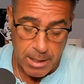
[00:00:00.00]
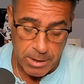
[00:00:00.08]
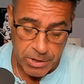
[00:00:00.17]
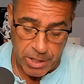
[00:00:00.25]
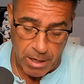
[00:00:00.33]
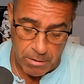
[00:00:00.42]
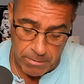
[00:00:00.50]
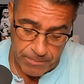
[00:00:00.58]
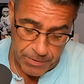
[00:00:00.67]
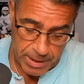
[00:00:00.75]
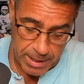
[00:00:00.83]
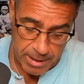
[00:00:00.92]
So,
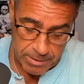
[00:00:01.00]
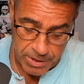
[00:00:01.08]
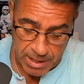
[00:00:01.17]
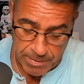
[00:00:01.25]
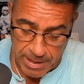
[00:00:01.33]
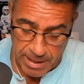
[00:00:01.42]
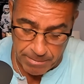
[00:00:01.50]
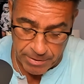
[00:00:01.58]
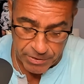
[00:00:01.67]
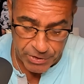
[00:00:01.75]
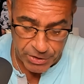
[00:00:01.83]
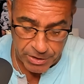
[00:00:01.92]
you know, some of the
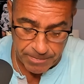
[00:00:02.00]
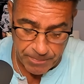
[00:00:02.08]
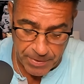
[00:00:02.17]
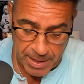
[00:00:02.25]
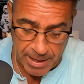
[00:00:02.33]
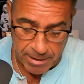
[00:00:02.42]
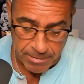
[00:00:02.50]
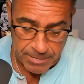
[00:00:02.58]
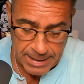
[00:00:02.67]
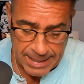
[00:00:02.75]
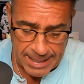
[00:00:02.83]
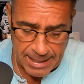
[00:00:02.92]
numbers here.
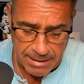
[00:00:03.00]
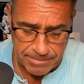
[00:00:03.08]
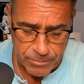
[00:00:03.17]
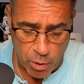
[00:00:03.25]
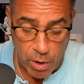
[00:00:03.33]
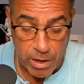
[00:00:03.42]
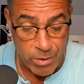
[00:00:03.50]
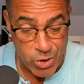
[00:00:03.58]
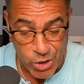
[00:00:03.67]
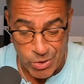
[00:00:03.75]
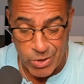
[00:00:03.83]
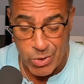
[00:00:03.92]
Auto
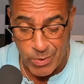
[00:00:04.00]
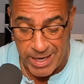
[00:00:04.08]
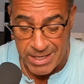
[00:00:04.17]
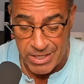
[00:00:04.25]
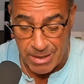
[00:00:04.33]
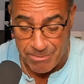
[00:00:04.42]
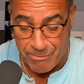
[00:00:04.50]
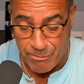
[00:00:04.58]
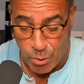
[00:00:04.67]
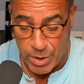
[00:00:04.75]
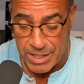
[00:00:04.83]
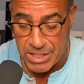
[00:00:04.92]
insurance rates up
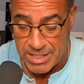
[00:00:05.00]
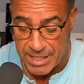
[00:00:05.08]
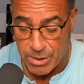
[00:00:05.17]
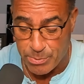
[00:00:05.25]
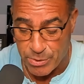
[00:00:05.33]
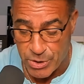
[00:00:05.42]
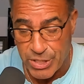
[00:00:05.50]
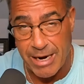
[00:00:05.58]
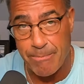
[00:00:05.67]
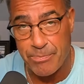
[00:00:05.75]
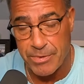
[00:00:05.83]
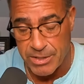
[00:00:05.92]

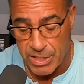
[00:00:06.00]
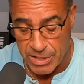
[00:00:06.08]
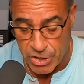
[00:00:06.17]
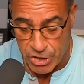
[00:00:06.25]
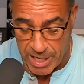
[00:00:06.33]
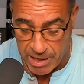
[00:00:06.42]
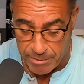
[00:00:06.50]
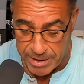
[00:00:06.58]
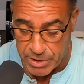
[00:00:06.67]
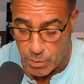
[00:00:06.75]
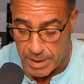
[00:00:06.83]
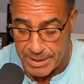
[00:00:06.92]
46% since January
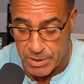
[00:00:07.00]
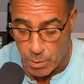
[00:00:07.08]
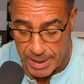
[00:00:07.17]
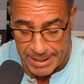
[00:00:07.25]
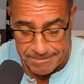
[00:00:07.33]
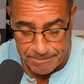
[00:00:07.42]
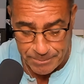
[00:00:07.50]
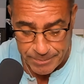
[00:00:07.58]
2020.